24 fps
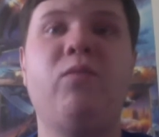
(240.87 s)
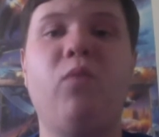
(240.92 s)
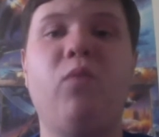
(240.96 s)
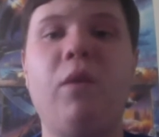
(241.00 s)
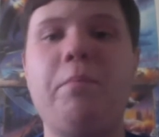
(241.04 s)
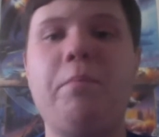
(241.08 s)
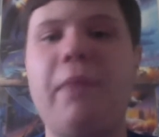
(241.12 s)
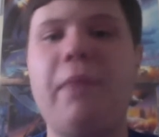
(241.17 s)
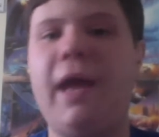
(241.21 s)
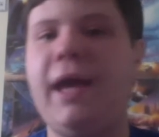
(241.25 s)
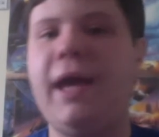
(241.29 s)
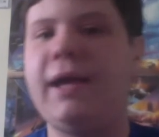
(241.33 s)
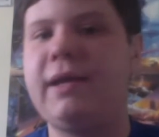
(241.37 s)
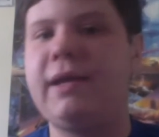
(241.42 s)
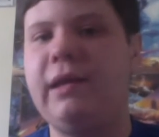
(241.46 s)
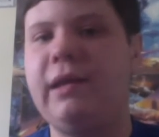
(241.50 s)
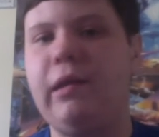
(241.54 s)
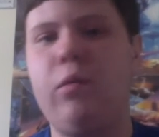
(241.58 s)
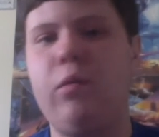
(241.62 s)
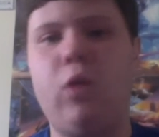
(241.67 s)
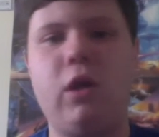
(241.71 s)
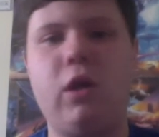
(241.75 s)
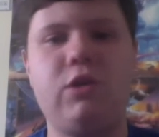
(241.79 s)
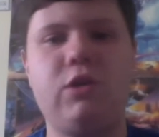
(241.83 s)
went back and
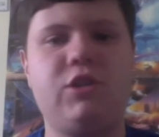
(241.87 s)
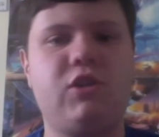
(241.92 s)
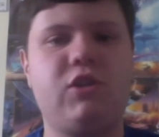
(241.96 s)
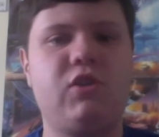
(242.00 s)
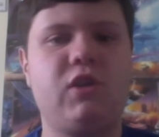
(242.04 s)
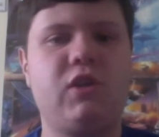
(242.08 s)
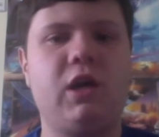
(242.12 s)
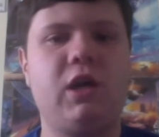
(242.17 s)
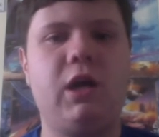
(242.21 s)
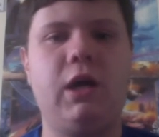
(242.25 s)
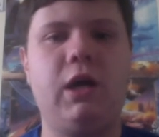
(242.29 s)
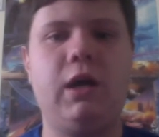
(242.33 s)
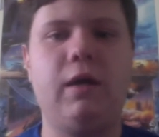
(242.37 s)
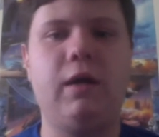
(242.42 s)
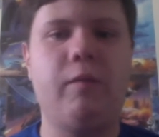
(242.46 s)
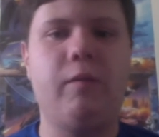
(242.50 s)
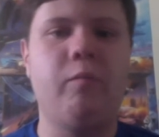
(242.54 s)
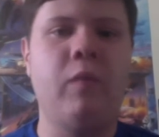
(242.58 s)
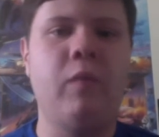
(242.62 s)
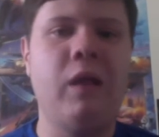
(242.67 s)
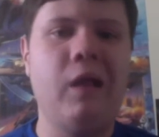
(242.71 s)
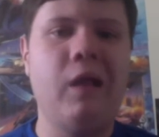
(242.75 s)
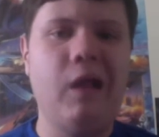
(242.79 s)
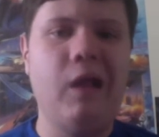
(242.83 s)
I watched
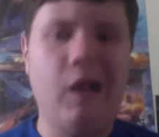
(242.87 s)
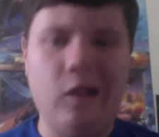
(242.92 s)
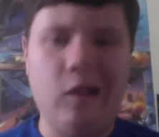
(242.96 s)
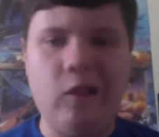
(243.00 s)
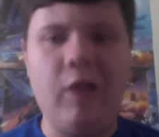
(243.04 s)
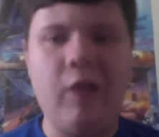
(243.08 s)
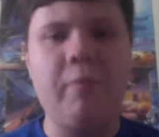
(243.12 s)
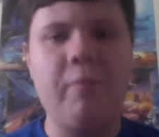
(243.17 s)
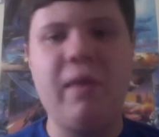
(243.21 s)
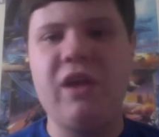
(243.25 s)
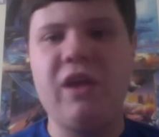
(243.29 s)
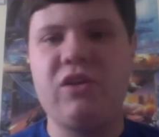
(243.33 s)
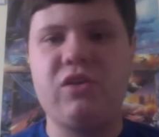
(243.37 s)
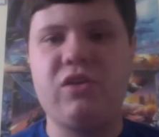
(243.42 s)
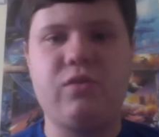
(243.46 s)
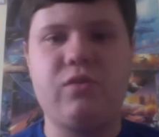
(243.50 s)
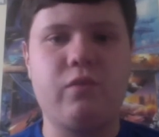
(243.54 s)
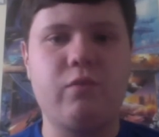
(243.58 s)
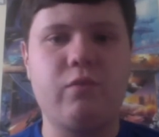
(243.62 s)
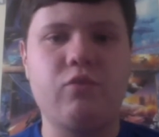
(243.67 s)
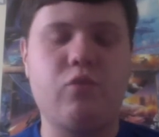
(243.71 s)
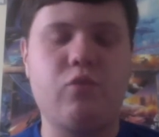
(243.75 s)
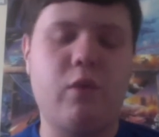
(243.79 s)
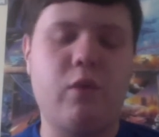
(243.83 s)
a lot of matches
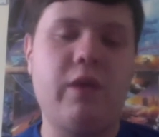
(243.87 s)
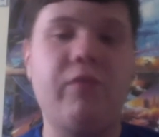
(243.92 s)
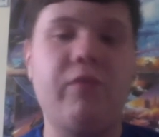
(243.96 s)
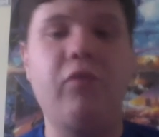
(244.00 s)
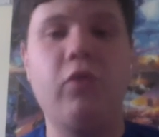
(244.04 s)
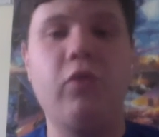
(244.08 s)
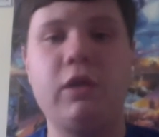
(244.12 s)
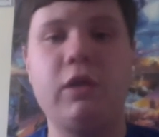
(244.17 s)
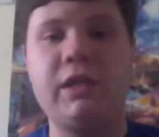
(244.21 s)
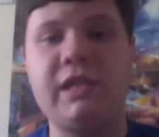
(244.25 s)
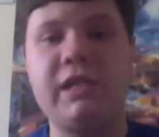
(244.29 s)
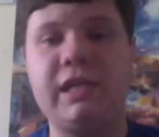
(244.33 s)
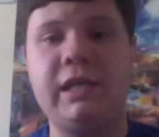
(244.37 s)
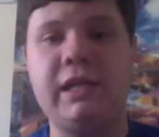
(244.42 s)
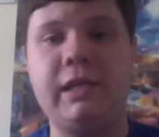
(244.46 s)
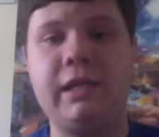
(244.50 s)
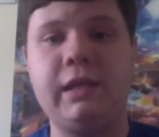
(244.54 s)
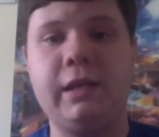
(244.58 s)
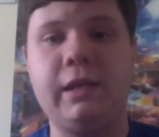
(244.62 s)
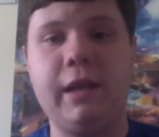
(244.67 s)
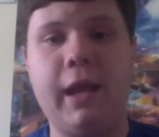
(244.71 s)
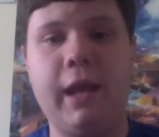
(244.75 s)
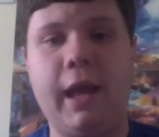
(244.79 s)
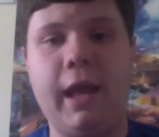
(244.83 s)
from
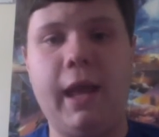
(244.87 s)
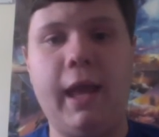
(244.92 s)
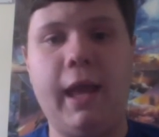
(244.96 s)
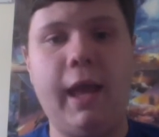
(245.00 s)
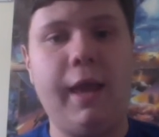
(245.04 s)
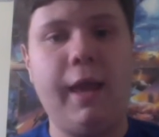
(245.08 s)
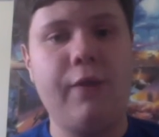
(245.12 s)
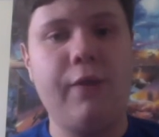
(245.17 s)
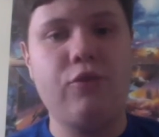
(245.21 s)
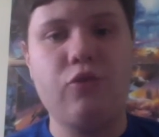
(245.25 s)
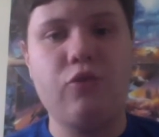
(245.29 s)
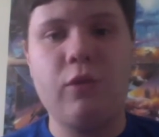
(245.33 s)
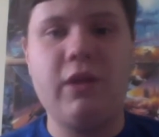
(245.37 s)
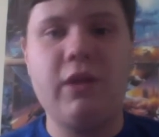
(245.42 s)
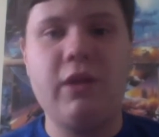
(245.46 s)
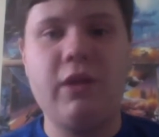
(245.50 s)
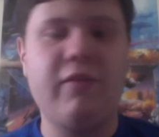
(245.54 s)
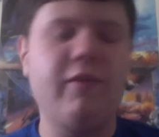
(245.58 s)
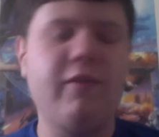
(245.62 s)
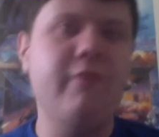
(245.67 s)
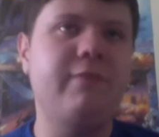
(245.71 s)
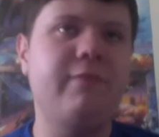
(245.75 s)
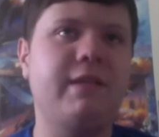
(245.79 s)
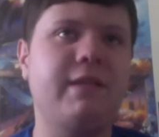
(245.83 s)
2014 and
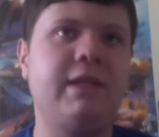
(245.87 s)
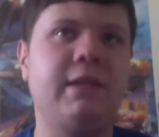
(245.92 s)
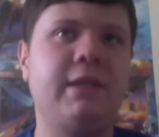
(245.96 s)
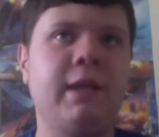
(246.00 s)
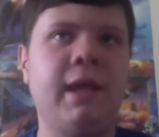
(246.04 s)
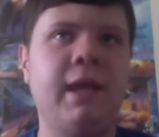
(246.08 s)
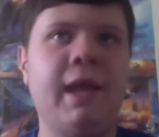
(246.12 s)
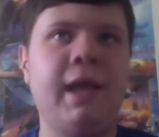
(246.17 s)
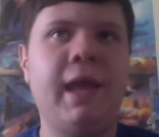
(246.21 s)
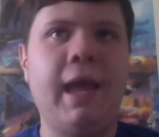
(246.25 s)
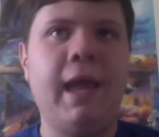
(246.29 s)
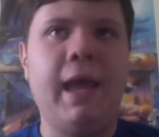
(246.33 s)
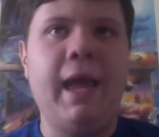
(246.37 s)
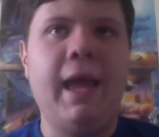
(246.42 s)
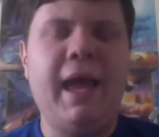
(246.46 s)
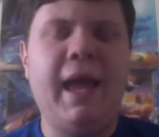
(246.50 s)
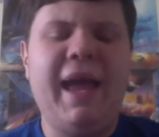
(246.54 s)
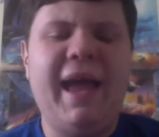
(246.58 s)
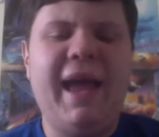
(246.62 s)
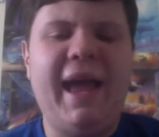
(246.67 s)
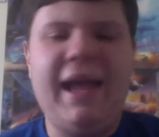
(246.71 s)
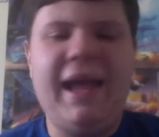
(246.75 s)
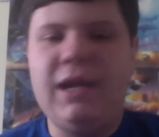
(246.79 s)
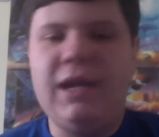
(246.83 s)
2015.
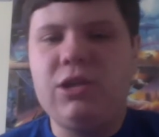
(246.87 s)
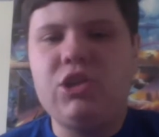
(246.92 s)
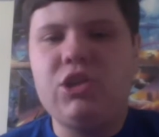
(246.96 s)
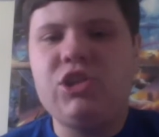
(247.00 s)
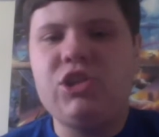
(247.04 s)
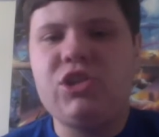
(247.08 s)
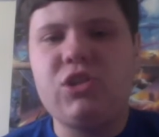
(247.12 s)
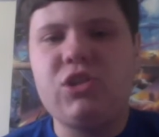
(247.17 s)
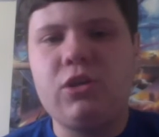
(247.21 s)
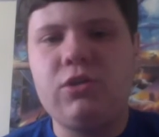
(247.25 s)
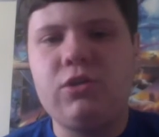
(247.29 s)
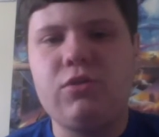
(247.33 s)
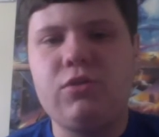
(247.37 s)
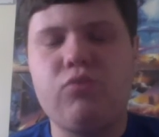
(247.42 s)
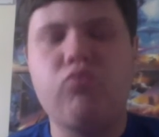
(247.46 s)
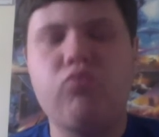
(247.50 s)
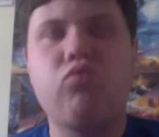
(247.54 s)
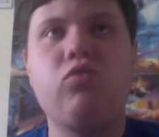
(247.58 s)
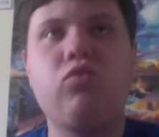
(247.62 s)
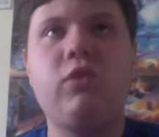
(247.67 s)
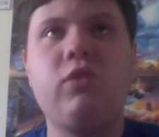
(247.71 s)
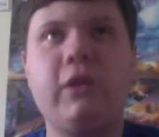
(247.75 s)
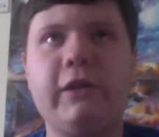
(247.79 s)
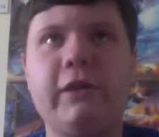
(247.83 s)
And I just started to
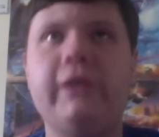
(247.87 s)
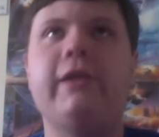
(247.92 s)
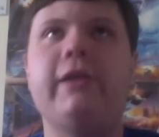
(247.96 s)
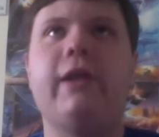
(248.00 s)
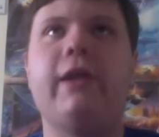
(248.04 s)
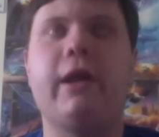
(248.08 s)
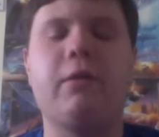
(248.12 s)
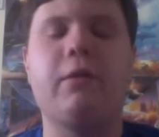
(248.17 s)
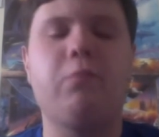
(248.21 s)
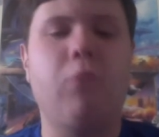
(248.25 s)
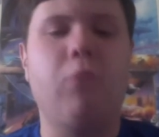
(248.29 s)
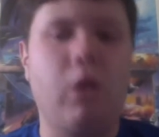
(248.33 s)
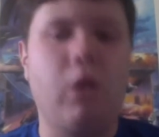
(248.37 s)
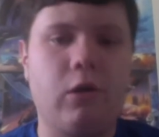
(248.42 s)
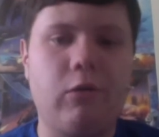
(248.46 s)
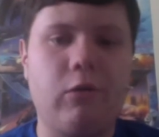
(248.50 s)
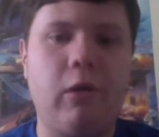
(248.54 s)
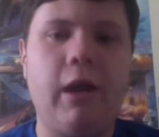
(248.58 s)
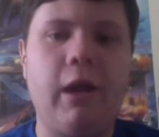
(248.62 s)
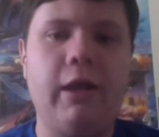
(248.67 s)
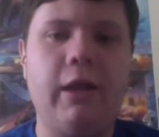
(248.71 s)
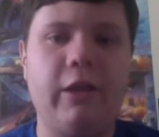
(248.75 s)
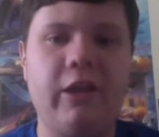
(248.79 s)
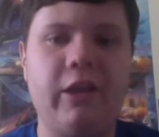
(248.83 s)
really like Mark
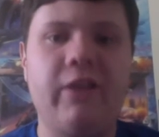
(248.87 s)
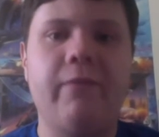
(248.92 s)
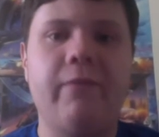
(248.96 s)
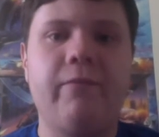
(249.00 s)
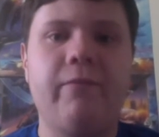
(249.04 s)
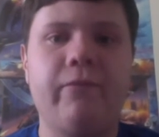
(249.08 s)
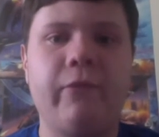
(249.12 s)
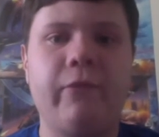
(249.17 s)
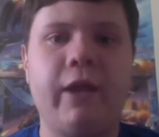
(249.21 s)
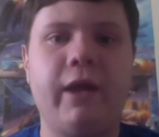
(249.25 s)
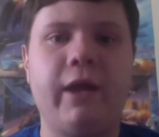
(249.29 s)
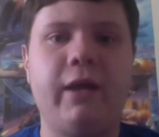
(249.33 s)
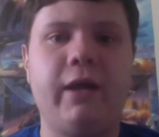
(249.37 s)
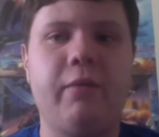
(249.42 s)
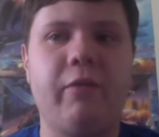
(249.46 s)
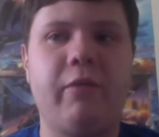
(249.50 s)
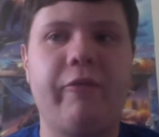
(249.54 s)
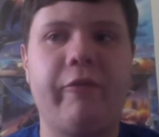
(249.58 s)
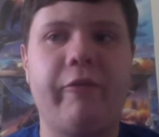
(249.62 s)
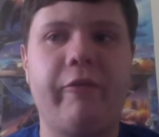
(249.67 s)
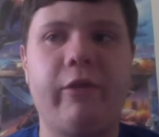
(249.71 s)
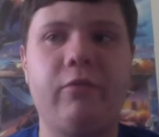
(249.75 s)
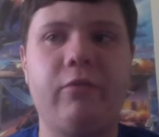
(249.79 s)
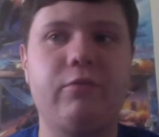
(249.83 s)
Riley. I
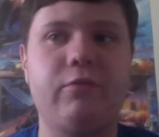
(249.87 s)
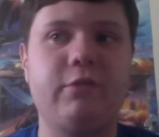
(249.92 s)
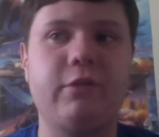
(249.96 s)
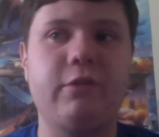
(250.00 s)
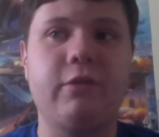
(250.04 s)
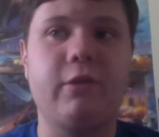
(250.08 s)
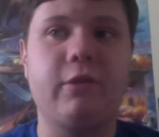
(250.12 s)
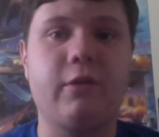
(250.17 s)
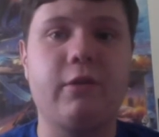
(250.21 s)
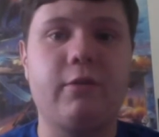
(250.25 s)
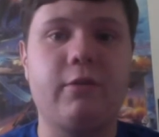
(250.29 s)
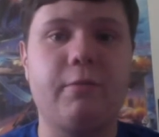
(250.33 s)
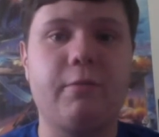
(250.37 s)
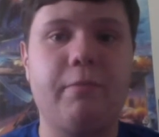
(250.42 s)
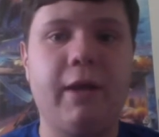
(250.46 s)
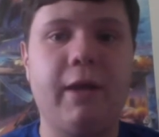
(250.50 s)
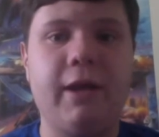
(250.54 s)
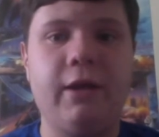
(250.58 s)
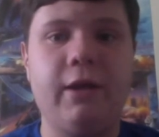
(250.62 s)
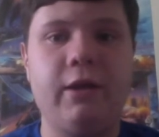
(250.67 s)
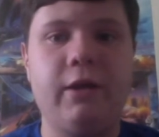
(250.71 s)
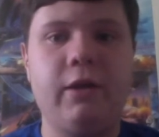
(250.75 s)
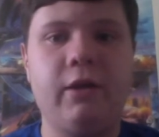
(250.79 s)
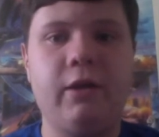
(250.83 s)
thought he was a really good
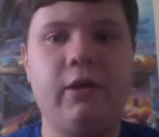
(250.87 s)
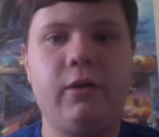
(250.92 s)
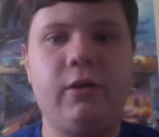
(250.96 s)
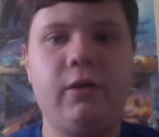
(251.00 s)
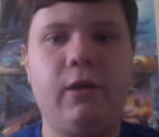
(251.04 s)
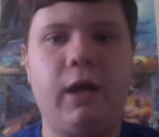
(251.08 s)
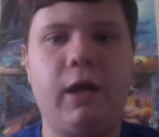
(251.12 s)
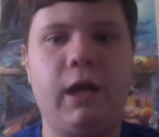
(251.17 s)
competitor.